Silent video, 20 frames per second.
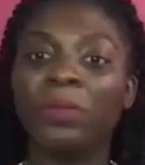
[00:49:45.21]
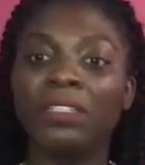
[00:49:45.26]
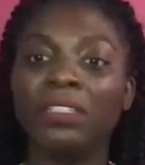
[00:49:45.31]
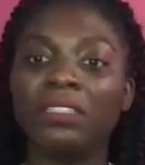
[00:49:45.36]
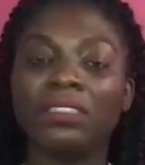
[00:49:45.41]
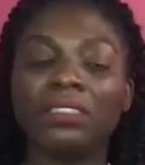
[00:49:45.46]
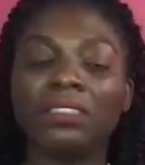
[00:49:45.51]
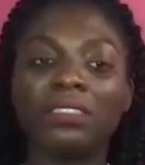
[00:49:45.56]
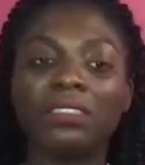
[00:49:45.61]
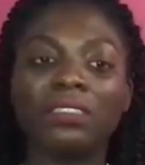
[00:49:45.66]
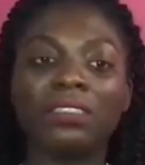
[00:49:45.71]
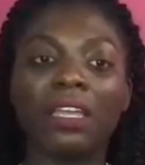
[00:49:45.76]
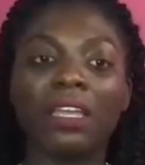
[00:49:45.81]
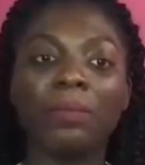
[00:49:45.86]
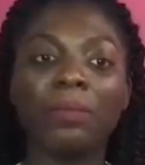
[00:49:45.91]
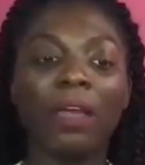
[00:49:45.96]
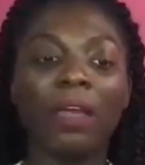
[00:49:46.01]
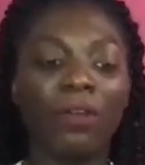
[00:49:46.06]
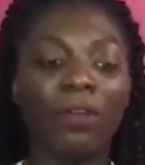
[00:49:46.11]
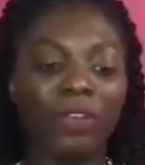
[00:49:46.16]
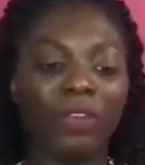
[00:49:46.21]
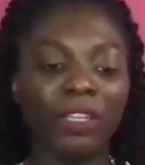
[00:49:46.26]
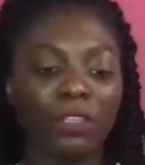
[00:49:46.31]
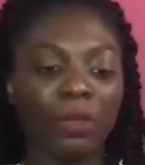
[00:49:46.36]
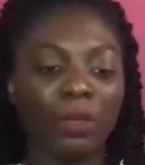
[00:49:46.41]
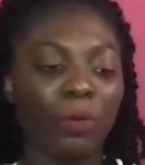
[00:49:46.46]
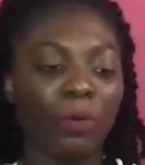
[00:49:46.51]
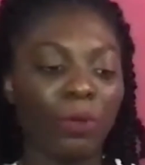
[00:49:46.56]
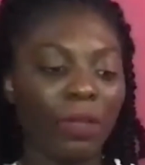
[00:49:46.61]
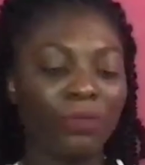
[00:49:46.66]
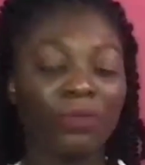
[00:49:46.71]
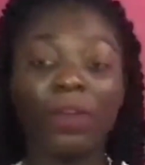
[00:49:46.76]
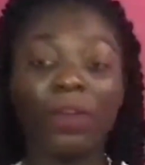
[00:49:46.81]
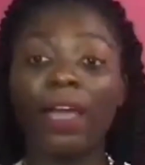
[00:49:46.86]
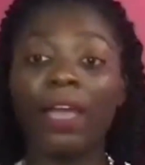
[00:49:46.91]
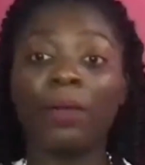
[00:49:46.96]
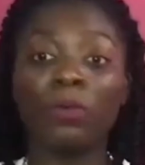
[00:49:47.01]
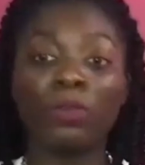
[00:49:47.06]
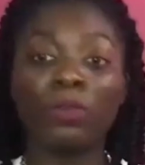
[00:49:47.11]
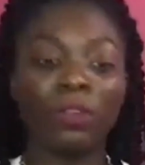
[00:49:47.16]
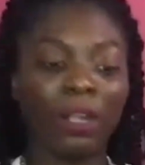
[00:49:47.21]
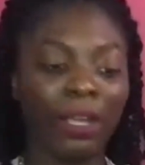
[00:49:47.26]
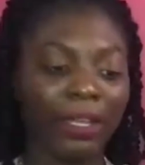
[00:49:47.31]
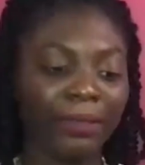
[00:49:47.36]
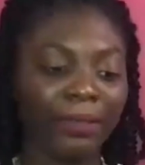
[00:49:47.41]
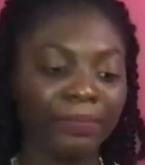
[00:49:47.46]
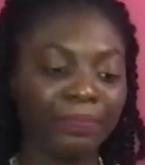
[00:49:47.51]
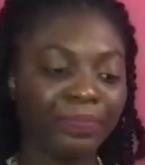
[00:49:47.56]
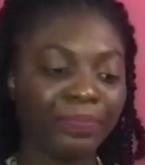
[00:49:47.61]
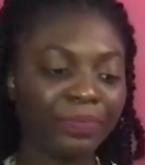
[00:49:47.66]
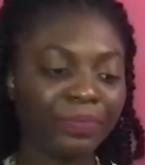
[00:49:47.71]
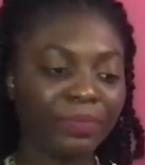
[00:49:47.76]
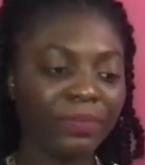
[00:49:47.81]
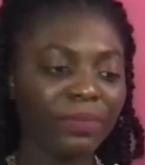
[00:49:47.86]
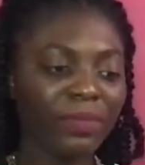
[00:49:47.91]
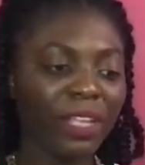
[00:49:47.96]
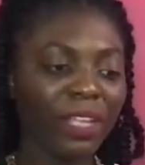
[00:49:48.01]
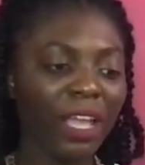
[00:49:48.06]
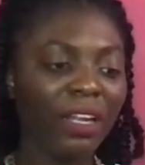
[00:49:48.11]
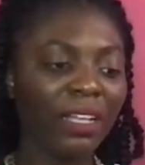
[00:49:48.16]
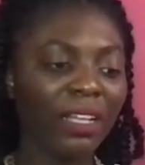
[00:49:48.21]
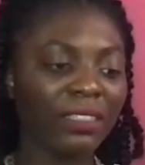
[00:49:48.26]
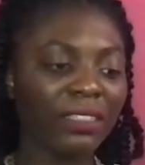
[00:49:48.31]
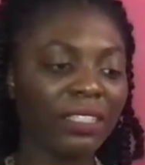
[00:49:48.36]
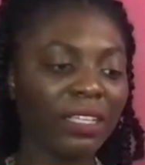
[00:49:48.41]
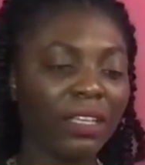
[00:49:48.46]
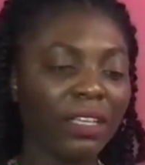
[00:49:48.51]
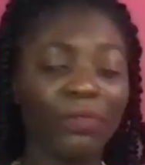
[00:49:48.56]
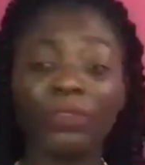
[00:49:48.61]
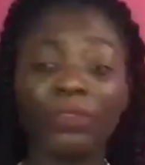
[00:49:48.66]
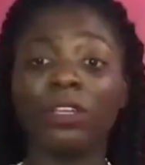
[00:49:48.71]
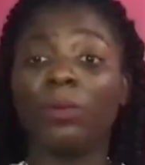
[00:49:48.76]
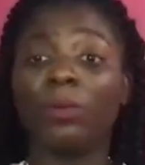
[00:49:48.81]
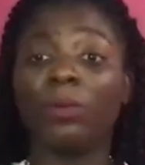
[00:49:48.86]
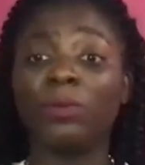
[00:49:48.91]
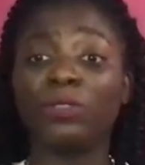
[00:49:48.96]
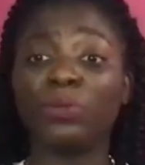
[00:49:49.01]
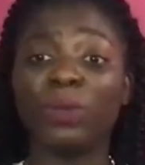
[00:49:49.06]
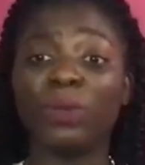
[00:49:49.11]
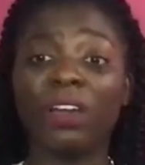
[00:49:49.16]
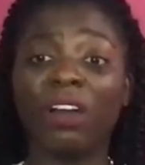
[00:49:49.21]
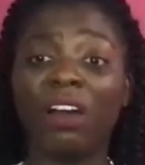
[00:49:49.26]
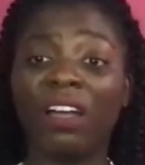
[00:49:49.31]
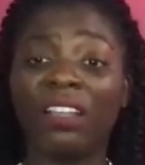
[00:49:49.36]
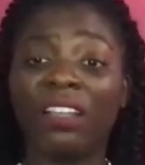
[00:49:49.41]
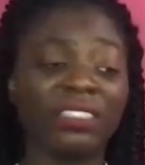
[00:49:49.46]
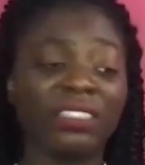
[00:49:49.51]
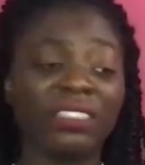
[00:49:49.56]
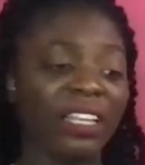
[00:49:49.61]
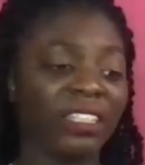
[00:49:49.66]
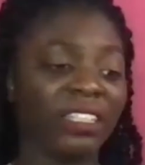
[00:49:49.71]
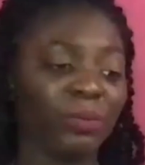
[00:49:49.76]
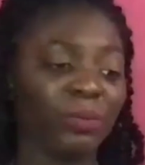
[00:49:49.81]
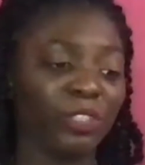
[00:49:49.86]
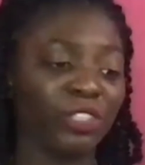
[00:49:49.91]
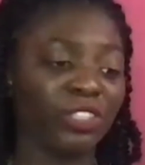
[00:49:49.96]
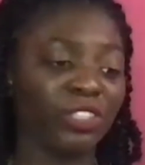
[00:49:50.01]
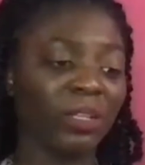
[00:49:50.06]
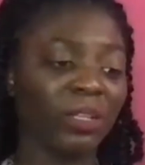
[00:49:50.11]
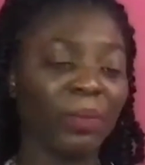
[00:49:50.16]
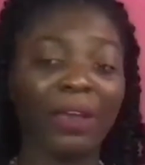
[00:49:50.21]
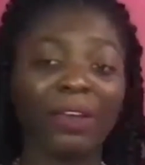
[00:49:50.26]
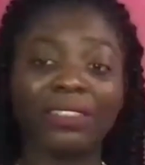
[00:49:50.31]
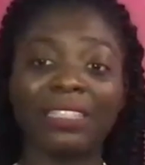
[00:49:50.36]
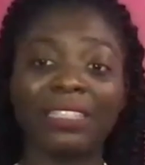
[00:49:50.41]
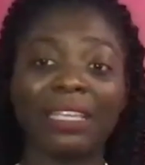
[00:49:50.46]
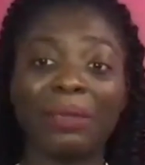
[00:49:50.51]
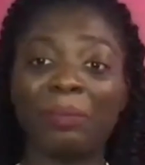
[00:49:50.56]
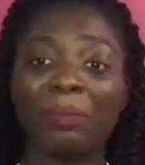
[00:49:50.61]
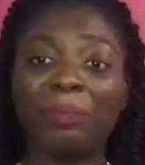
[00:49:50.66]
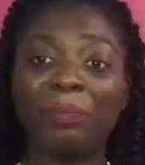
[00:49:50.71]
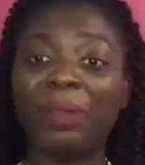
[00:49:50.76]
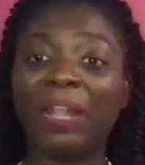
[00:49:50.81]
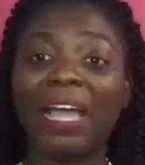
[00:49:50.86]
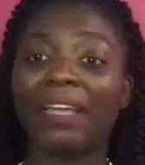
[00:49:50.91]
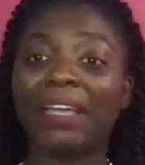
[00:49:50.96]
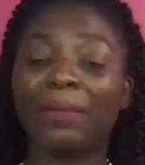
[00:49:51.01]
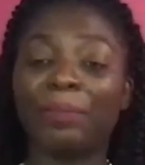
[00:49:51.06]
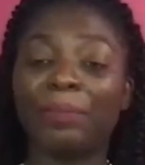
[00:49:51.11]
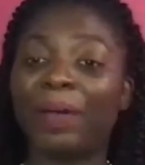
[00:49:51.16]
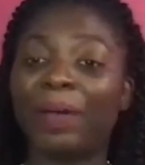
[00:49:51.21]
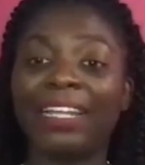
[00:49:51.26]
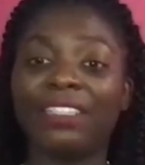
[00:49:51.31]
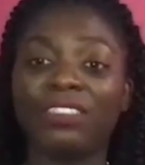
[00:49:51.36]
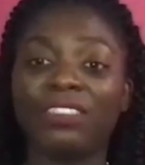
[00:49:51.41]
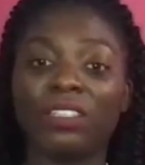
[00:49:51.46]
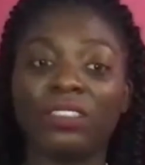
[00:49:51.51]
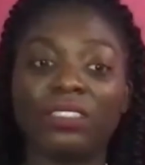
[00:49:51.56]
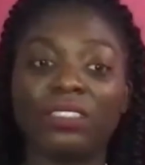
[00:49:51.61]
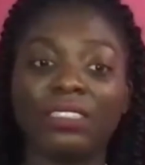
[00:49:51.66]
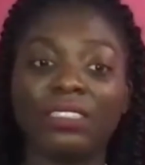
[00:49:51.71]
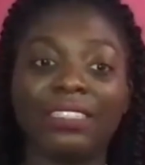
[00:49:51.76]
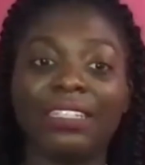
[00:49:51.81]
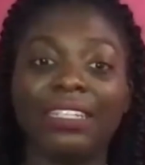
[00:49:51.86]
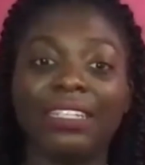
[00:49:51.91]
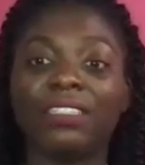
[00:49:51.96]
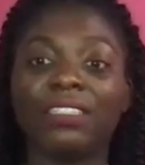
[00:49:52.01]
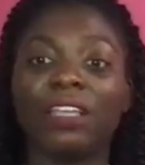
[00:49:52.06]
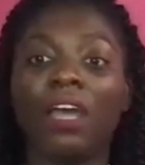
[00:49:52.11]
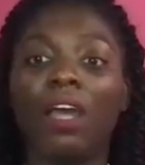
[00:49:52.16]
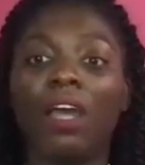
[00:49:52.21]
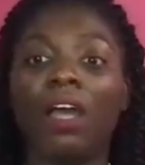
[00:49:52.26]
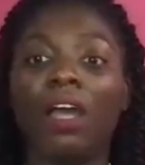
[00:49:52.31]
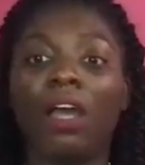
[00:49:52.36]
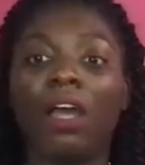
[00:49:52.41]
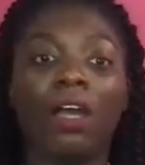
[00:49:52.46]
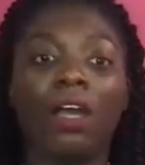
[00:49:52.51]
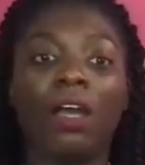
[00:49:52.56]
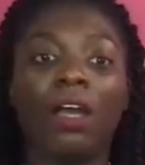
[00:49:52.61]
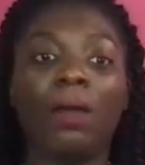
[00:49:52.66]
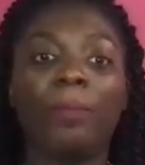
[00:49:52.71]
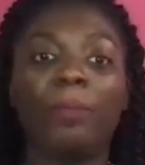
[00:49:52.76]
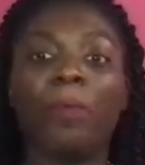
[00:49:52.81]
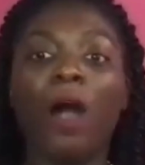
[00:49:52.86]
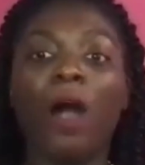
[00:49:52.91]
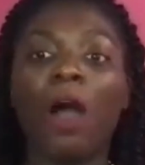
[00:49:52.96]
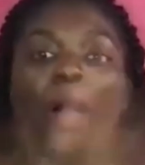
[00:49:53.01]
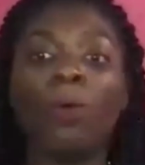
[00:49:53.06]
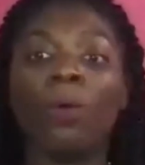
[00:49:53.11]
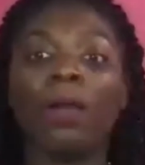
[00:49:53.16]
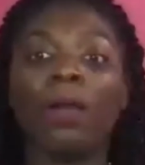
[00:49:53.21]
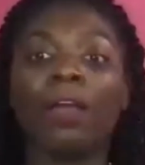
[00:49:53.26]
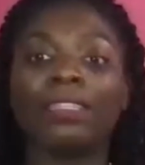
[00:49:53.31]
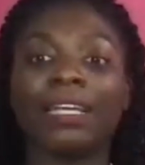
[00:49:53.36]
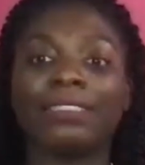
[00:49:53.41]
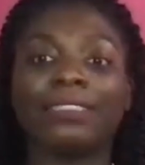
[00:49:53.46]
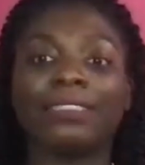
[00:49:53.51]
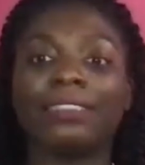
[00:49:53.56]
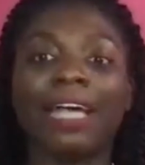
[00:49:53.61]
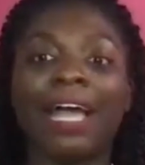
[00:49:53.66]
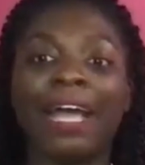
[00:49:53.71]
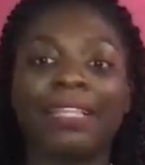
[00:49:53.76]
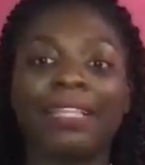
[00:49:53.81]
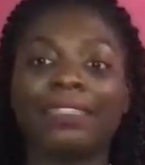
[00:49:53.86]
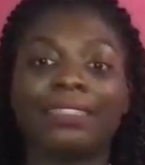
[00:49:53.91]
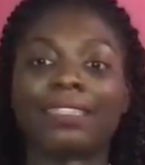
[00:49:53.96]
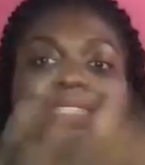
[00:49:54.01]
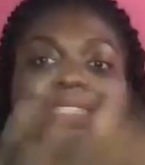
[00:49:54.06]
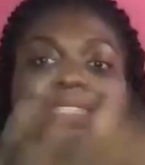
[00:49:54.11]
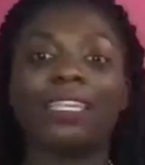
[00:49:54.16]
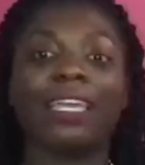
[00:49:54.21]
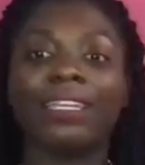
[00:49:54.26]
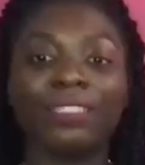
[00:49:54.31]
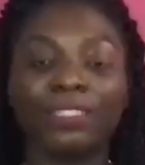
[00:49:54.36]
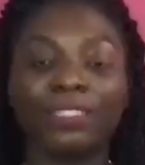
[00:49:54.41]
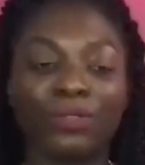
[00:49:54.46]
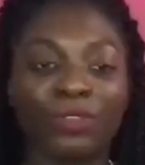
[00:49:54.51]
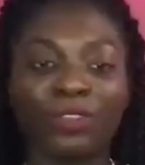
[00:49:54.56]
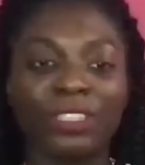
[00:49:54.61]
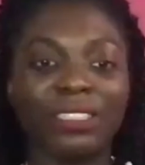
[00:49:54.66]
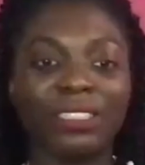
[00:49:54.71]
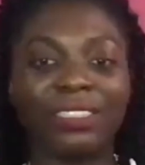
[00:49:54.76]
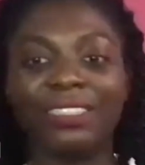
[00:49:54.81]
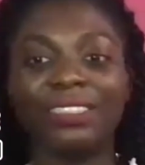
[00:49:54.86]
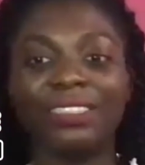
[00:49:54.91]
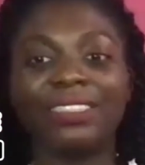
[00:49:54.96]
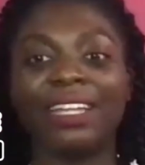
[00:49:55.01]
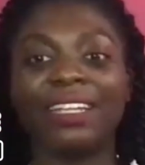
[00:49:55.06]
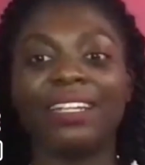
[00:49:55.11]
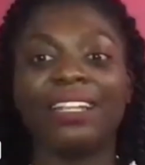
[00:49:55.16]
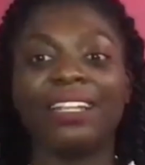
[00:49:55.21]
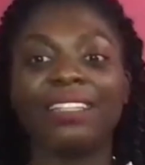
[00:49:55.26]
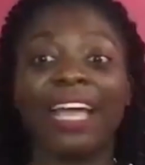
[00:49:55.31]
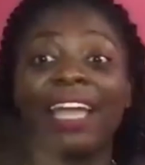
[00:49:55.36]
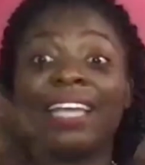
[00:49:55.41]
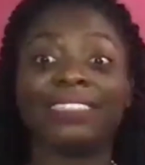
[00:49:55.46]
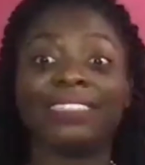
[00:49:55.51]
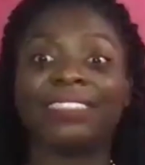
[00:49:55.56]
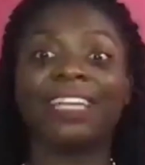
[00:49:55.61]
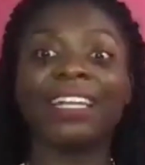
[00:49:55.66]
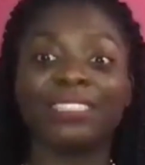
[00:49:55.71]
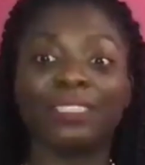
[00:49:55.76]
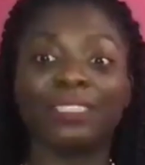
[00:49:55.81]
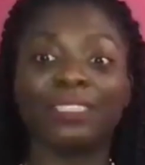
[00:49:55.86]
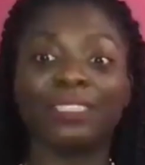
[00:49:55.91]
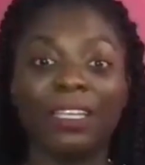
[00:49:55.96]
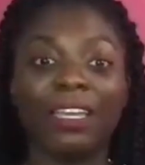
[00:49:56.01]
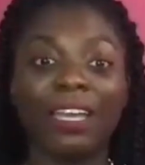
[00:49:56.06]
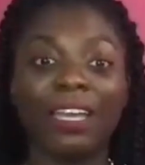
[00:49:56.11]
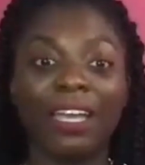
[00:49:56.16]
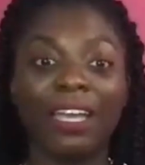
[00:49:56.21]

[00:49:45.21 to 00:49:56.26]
It's the same. For example, if I am online and I see, for example, on Twitter, and there's an exhibition about, say, Black ballet dancers, and there's artwork that's at the Tate, for instance, and that excites me.